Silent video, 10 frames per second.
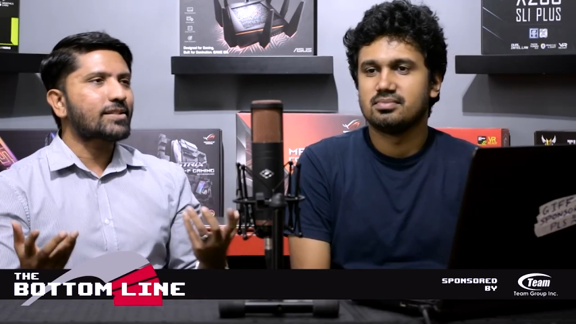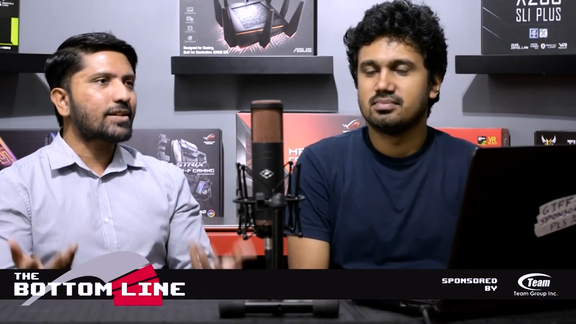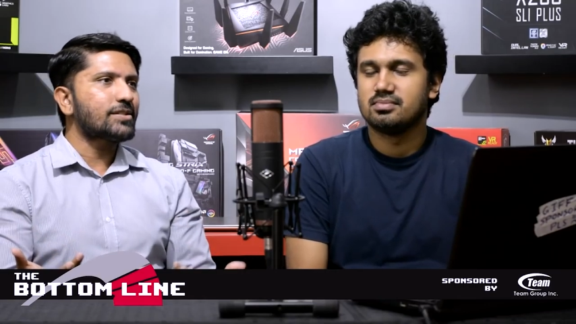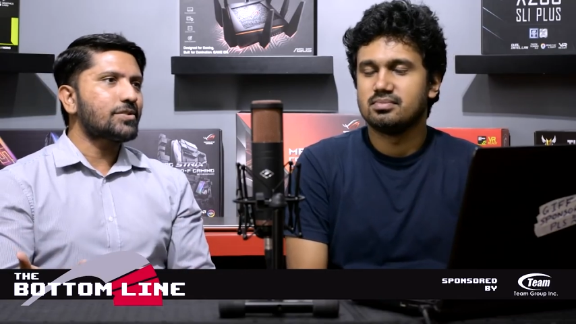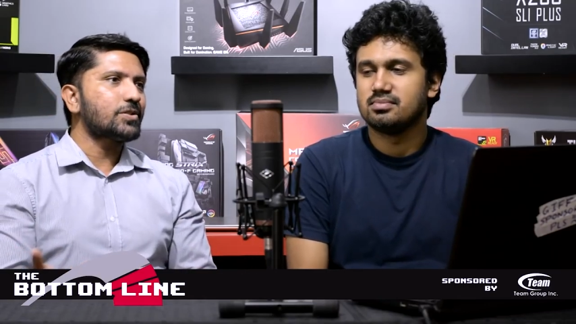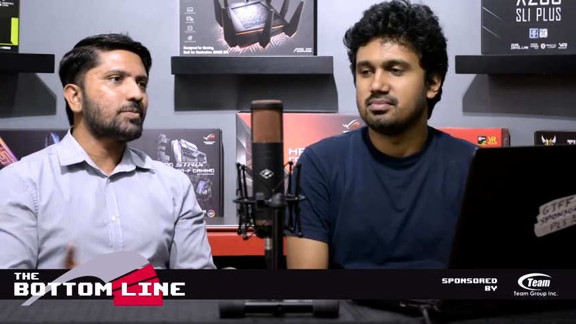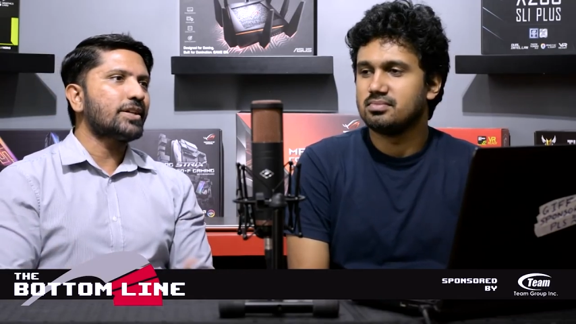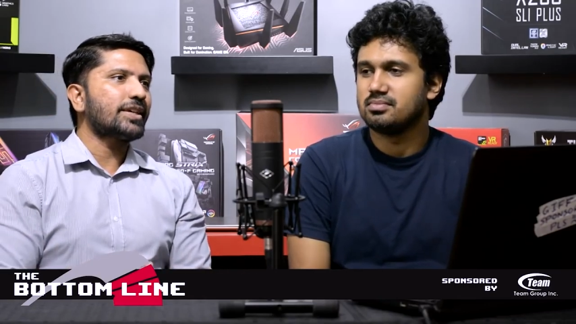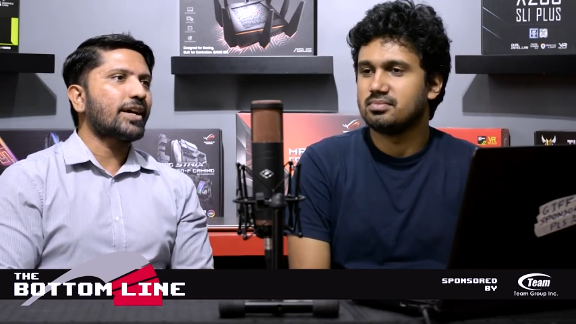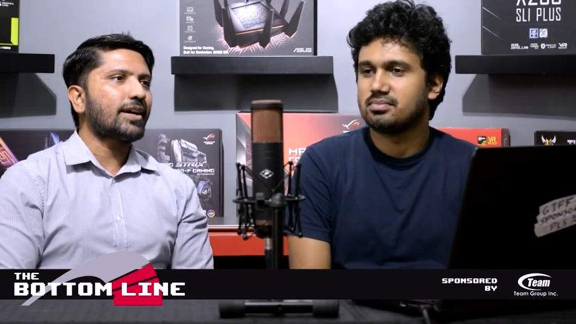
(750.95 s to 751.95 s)
Speaker 1: as a consumer,
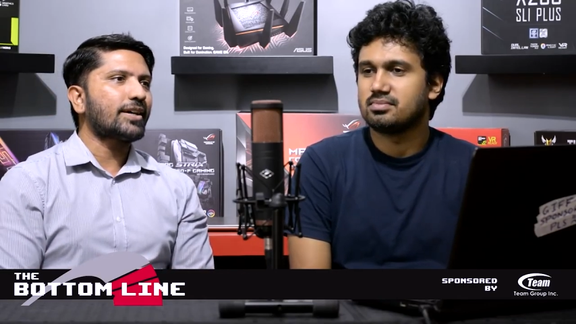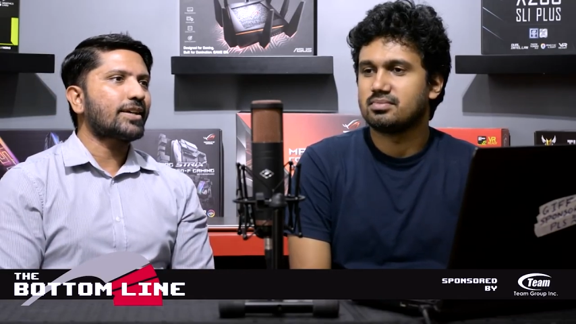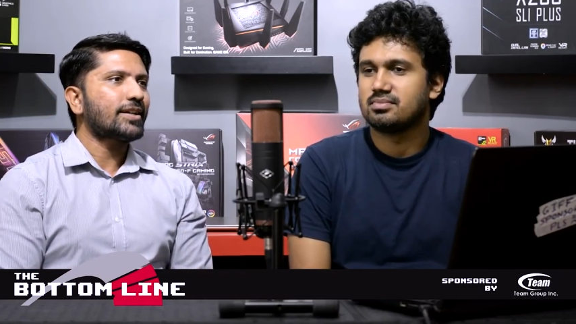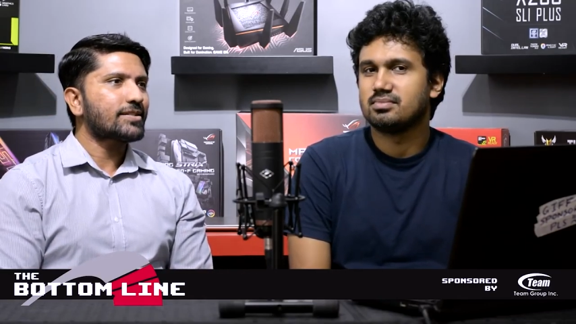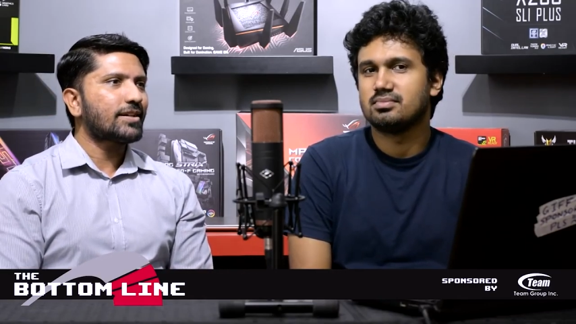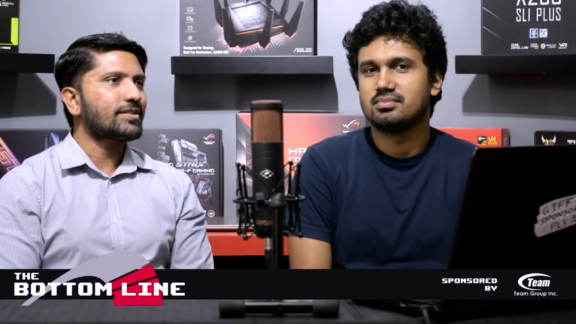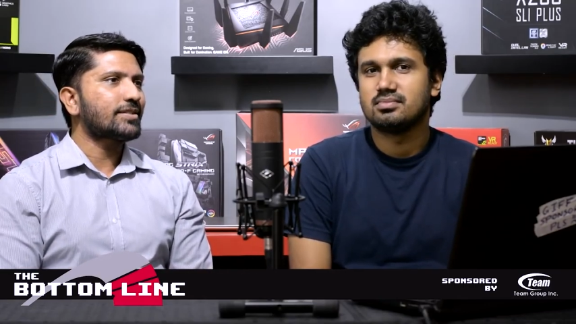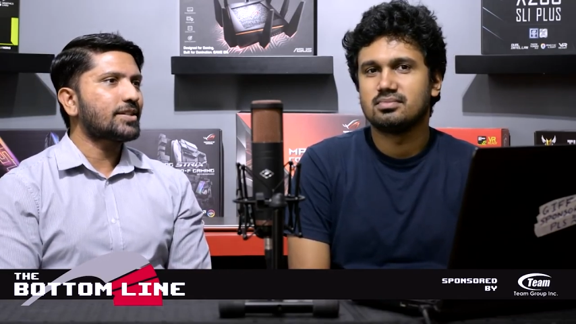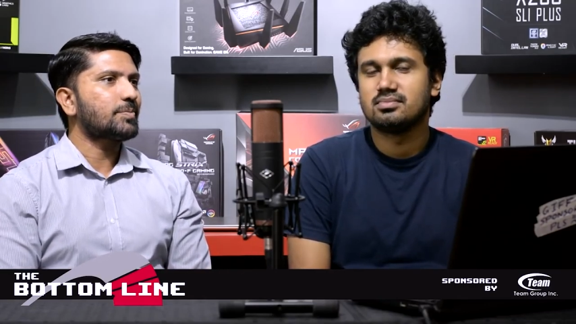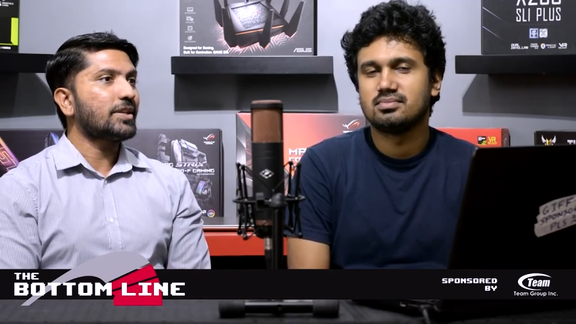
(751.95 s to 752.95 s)
yeah, it kind of sucks that
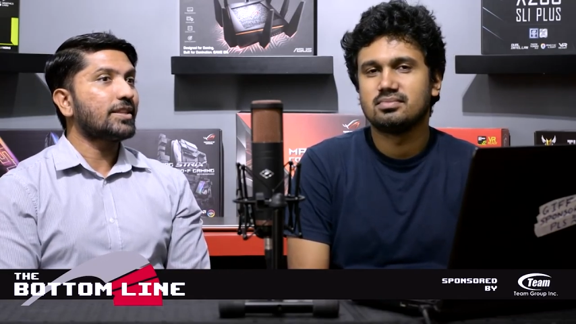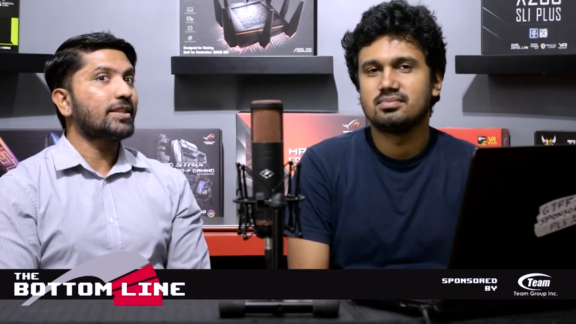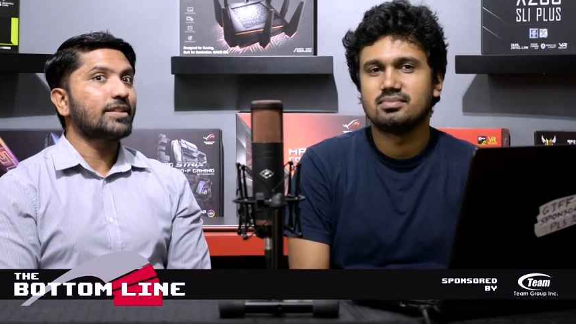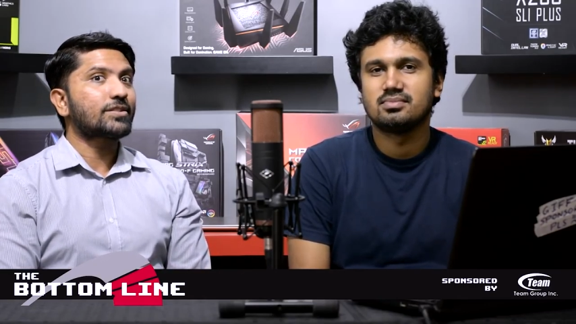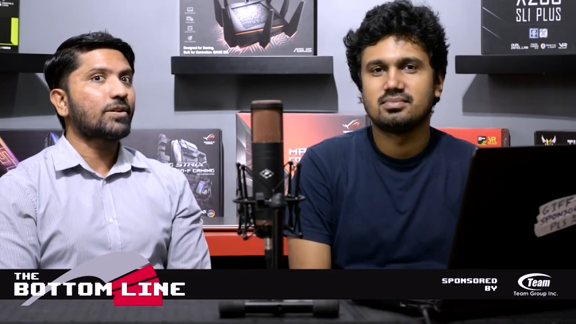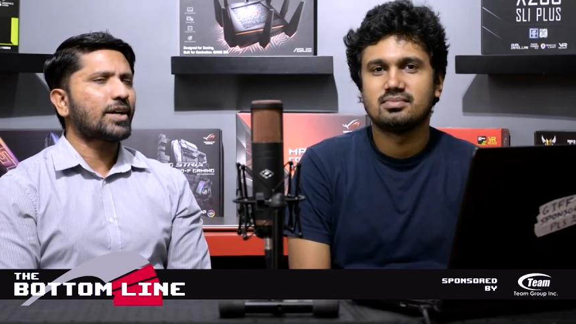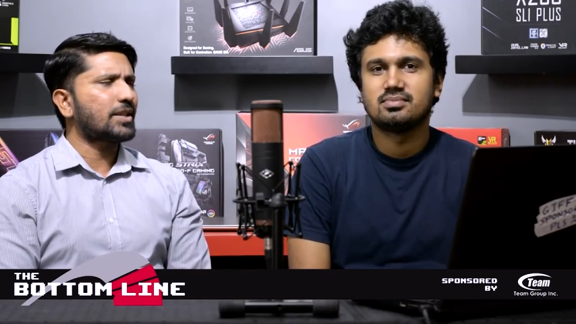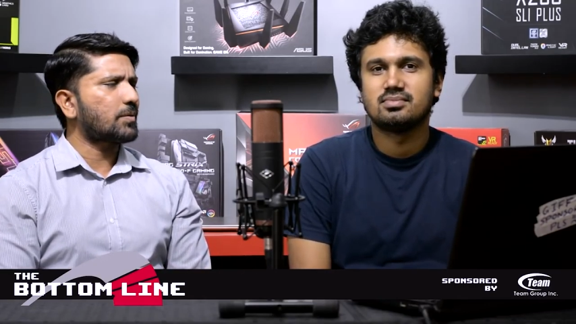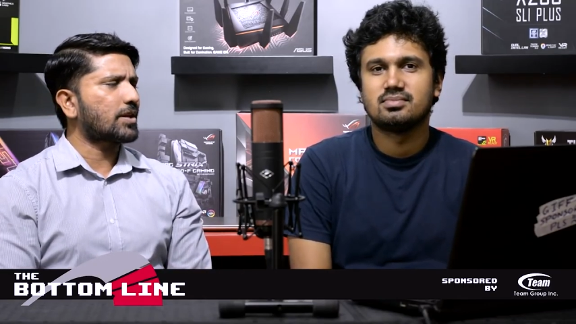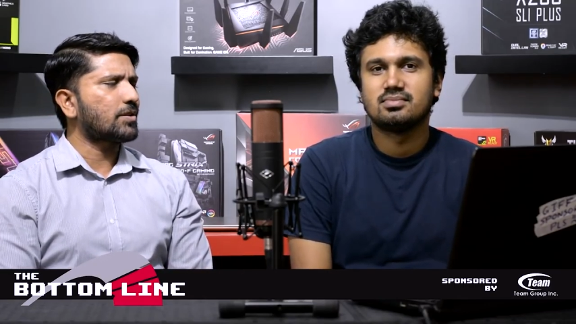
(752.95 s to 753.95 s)
it's been this long. I
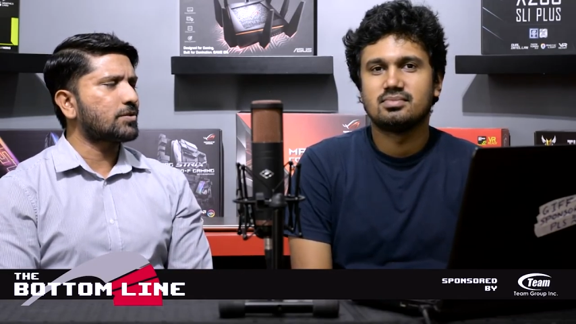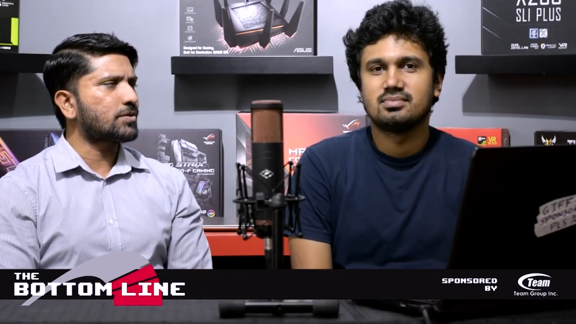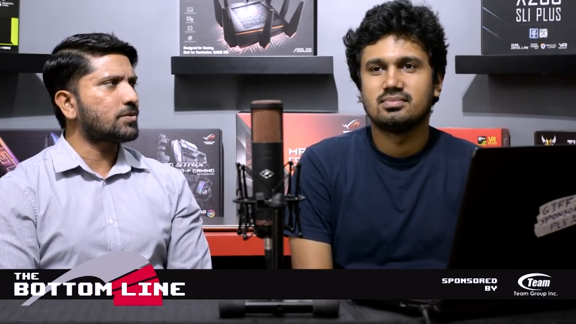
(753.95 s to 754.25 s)
think what close